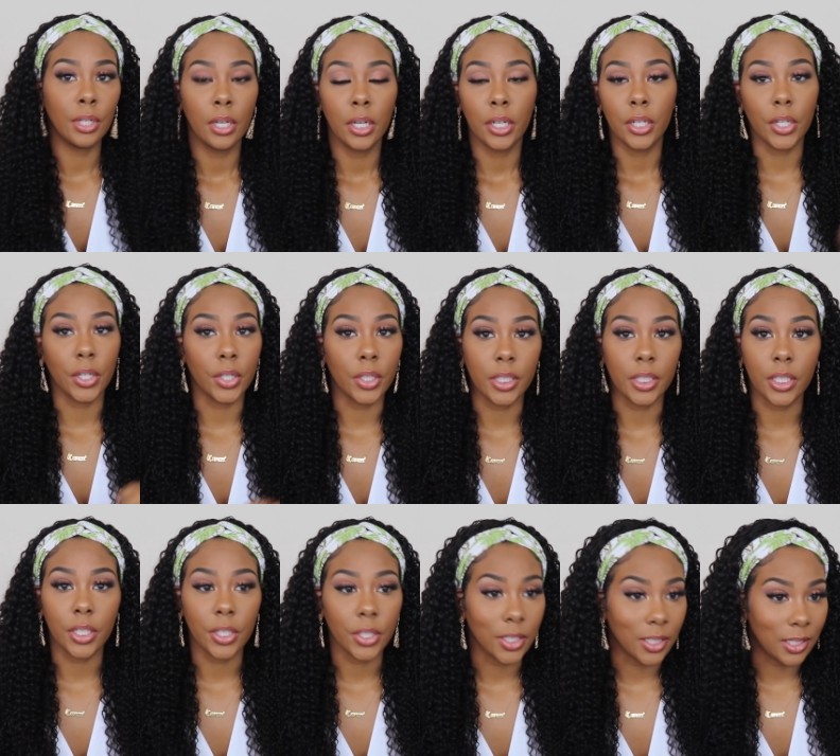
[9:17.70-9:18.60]
curly
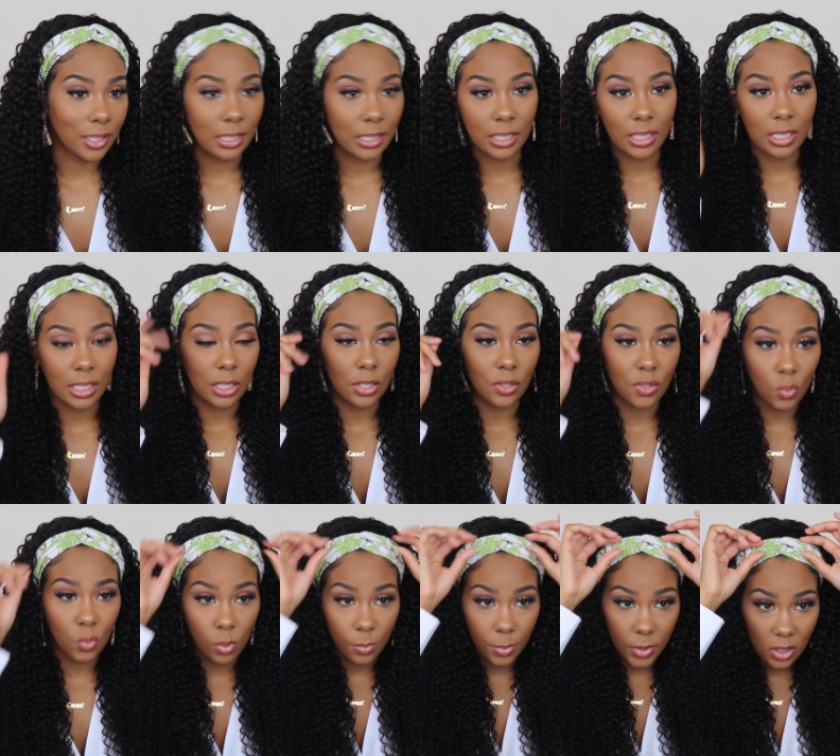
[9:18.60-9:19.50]
curlies and the
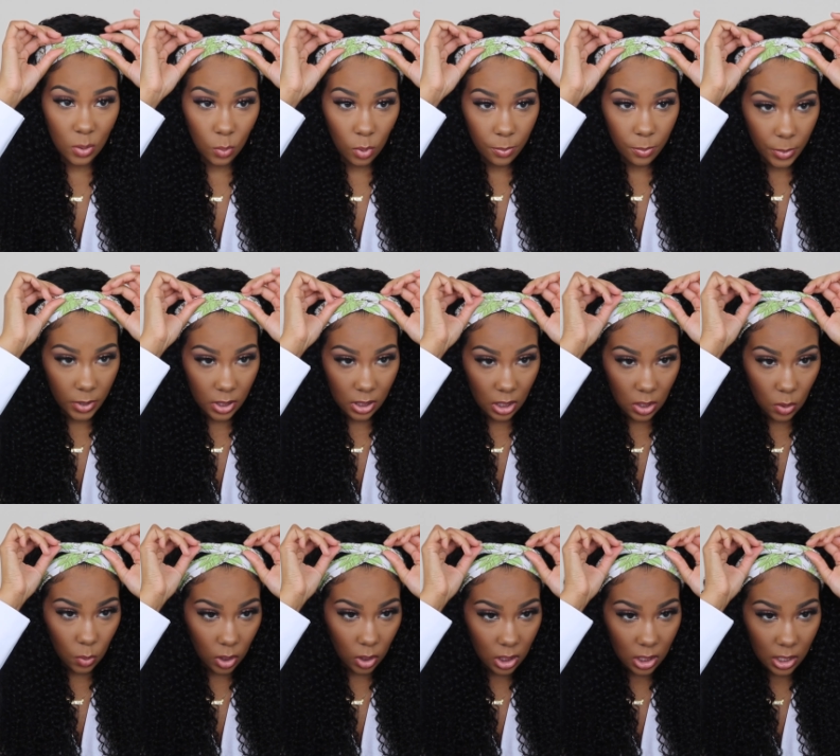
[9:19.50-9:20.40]
swoopy swoopies, then you
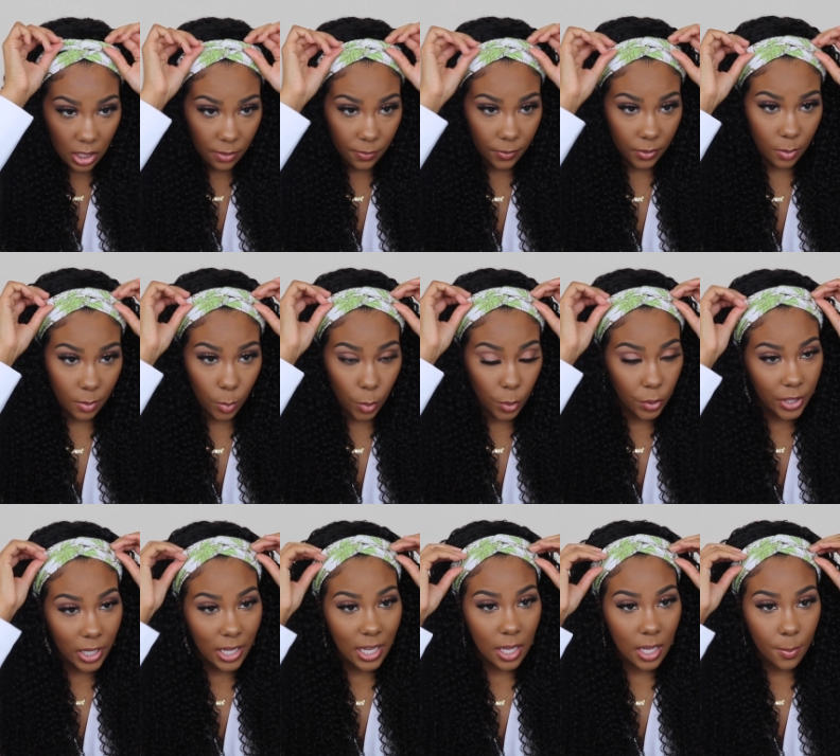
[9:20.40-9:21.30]
can definitely pull
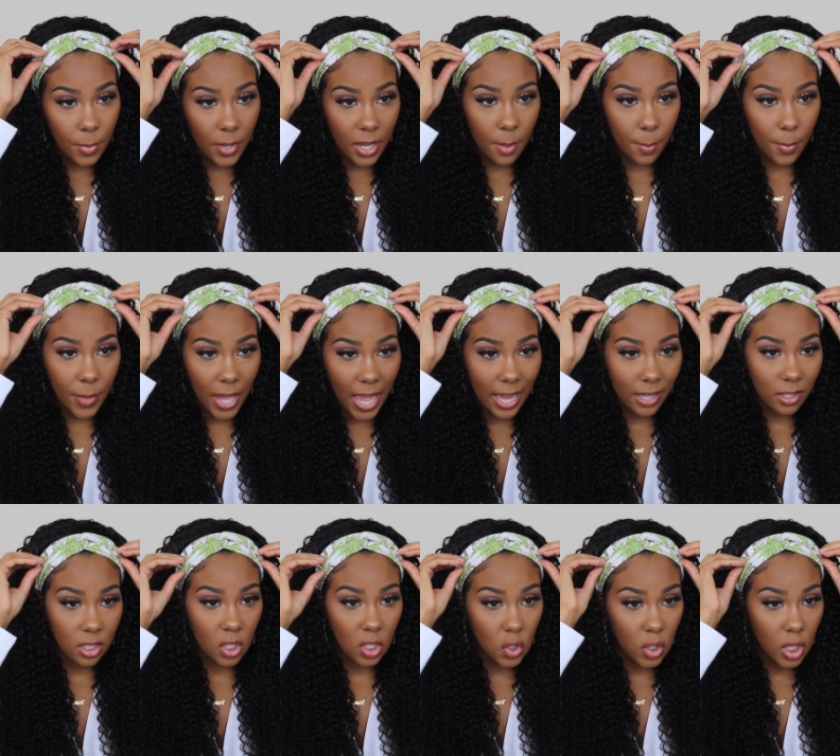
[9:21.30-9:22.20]
the headband back
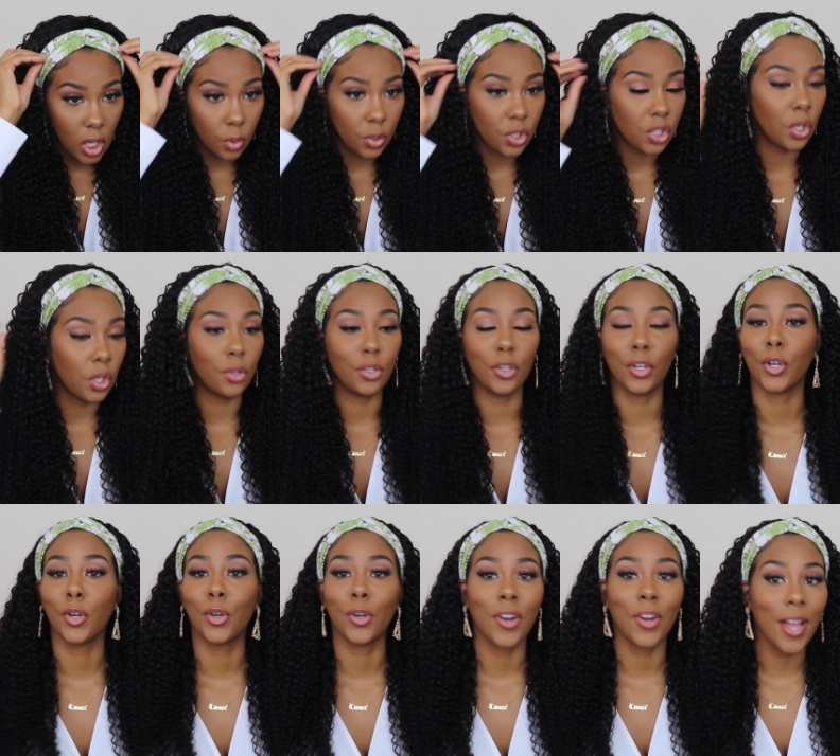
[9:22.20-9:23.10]
to, you know, show your
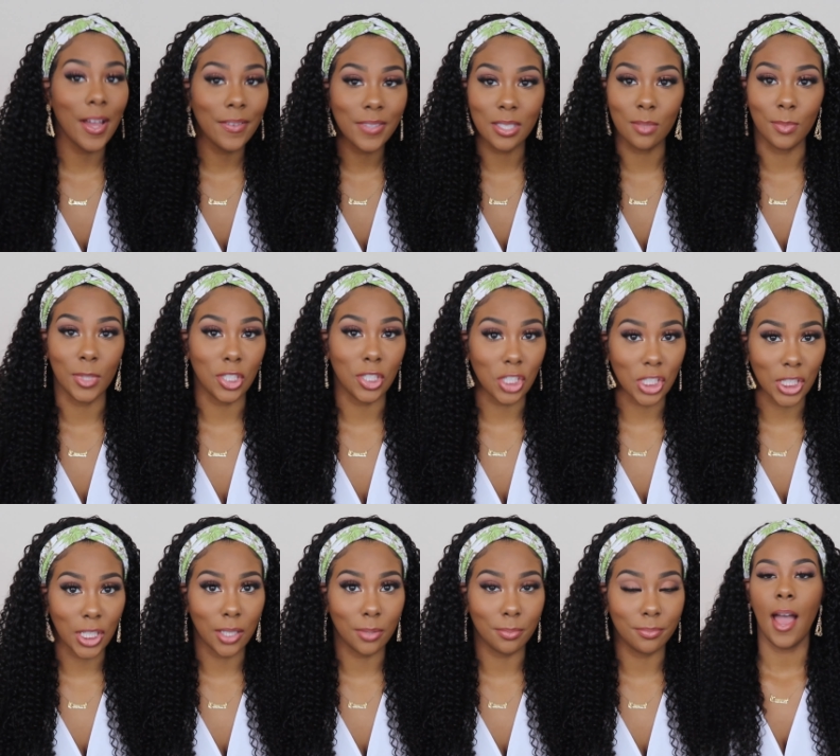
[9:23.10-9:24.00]

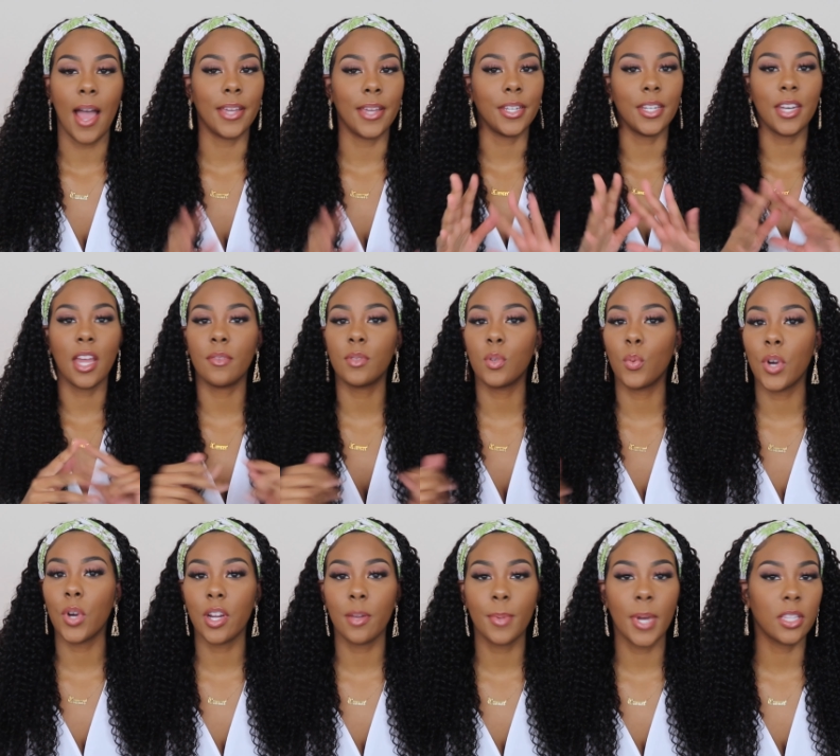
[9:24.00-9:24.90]
craftsmanship. I didn't have to
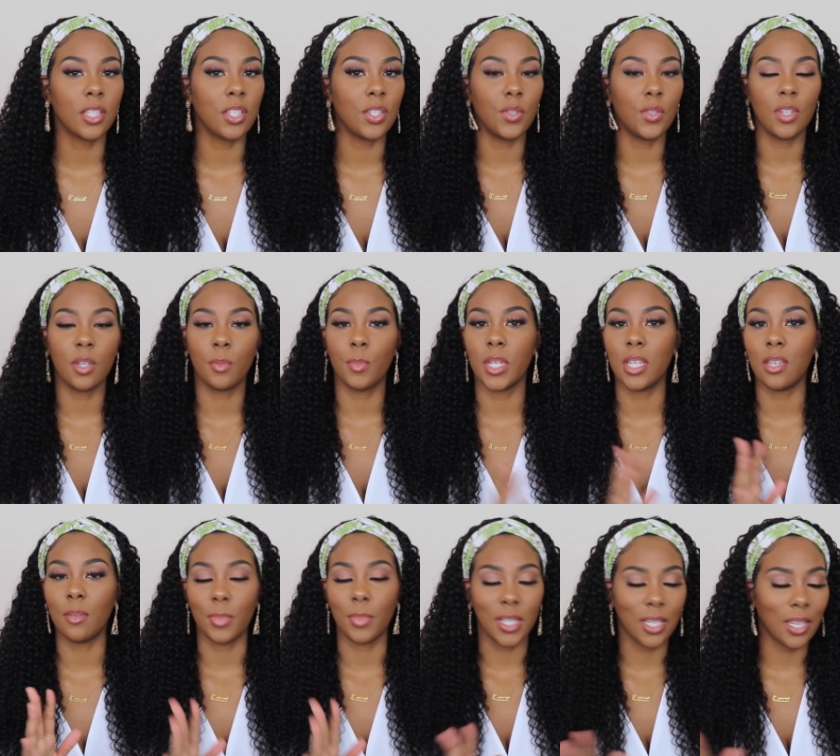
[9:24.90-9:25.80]
worry about the unit being
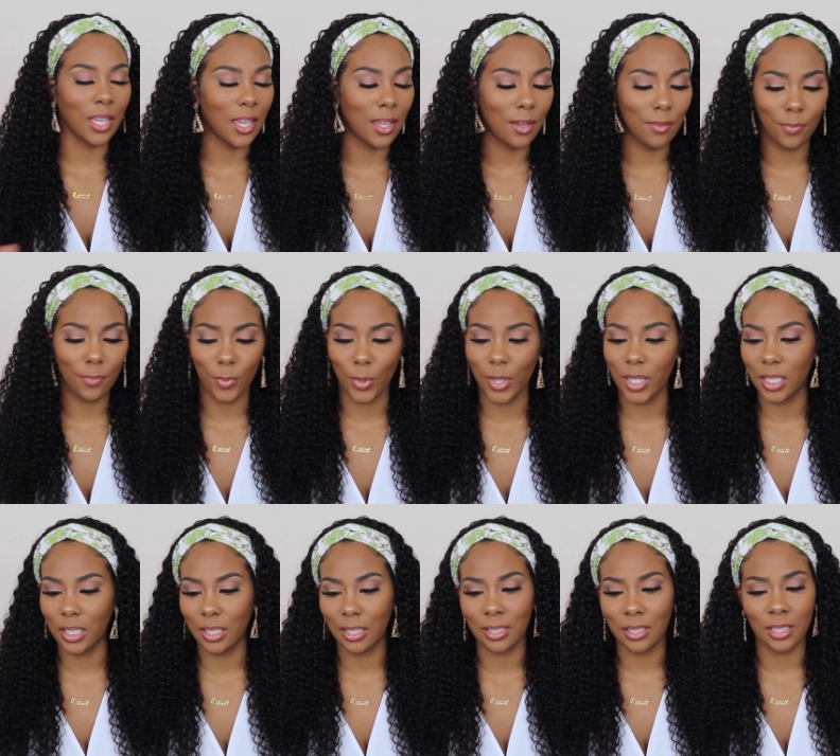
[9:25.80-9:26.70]
big head
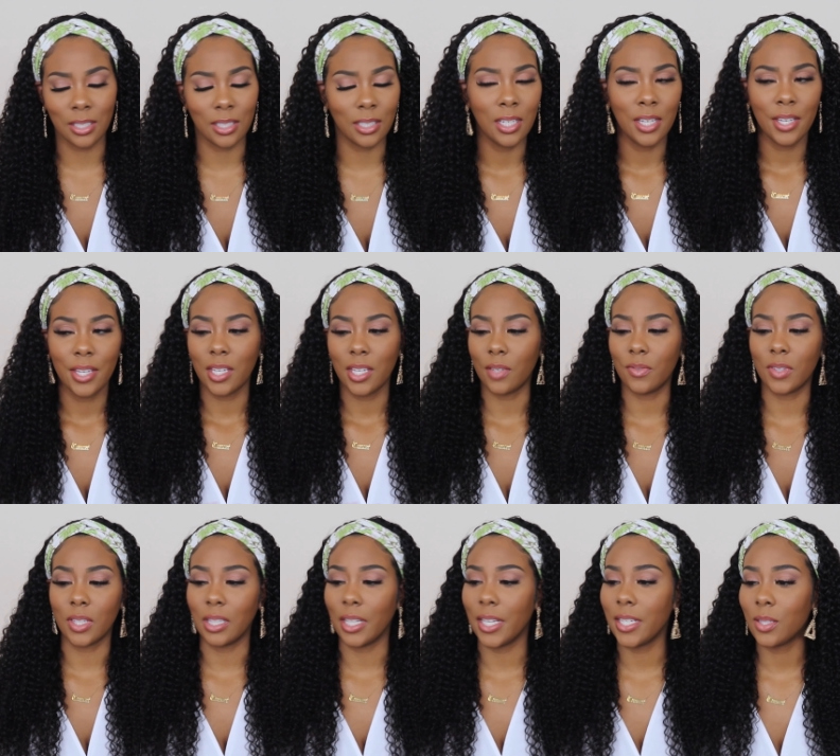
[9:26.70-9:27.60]
friendly, if the
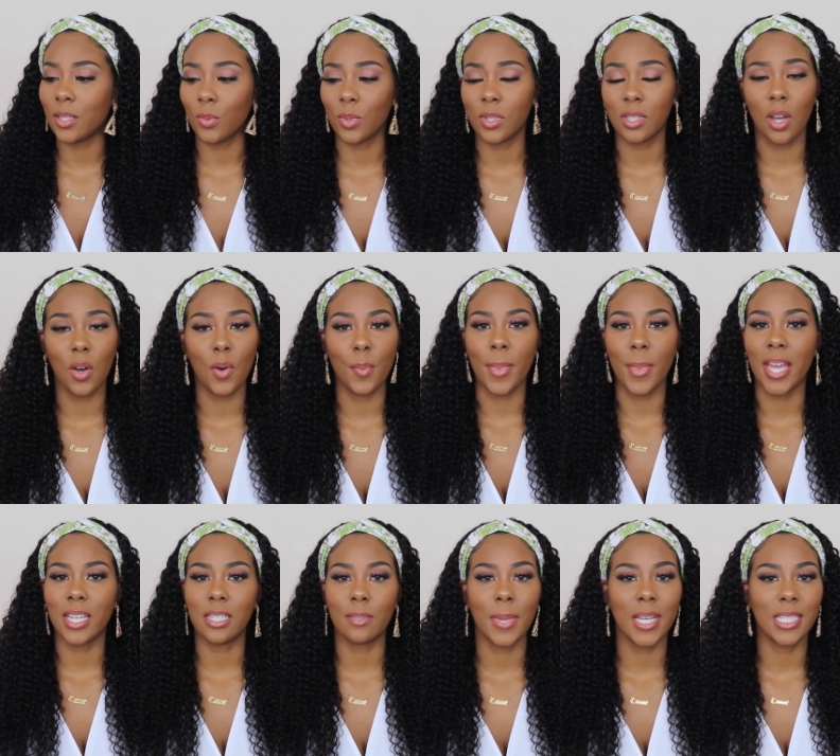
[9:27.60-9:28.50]
lace was gonna
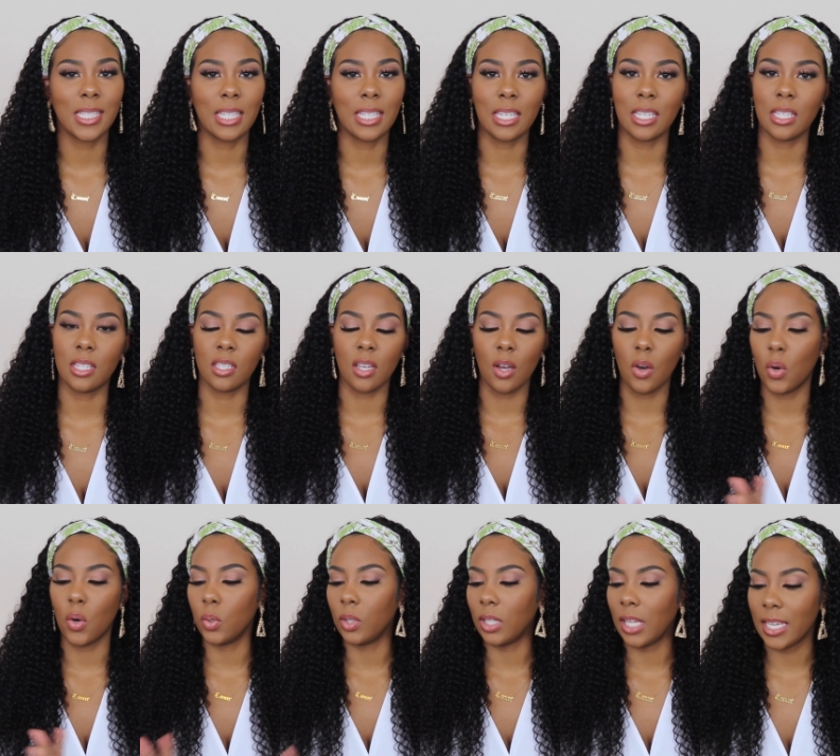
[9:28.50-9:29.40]
match my skin
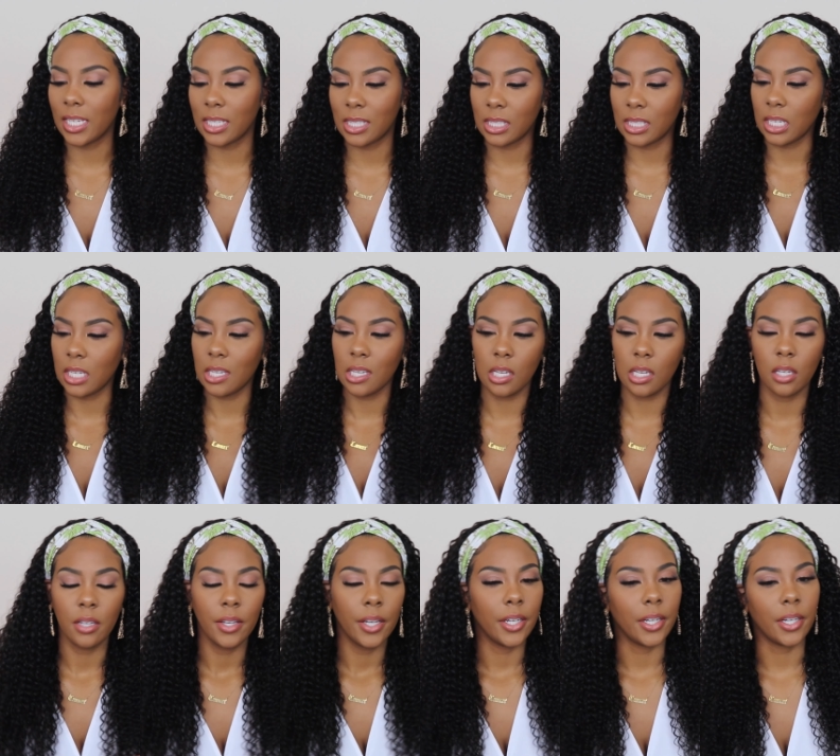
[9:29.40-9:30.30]
tone, lace tint,
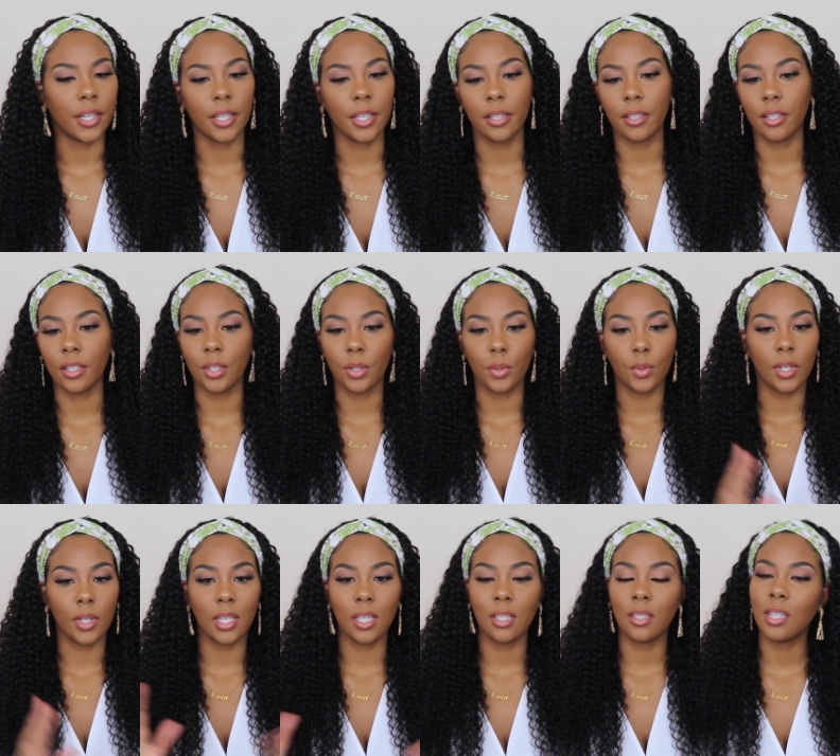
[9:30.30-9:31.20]
cutting the
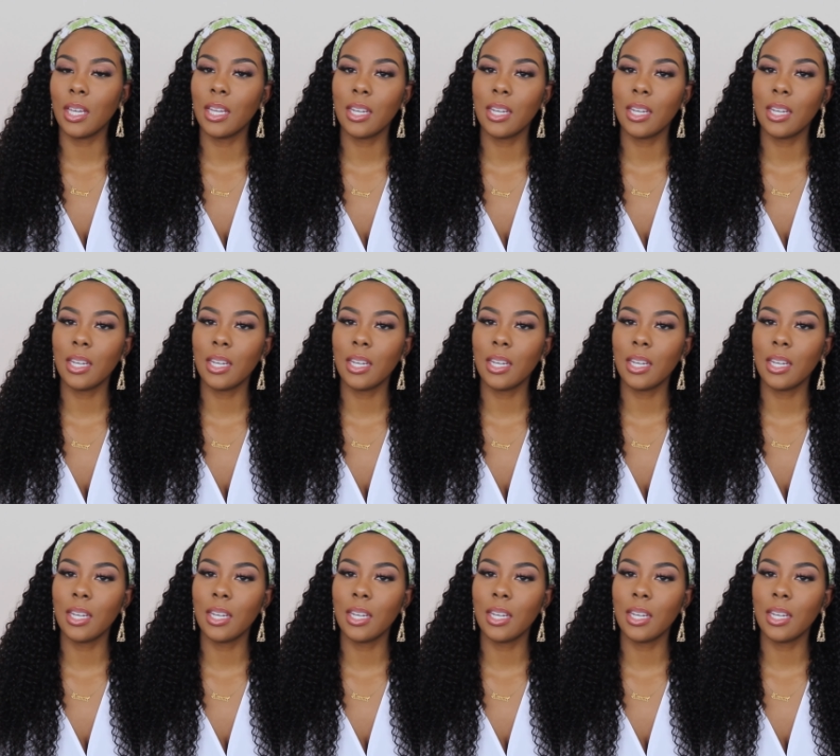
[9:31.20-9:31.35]
unit, none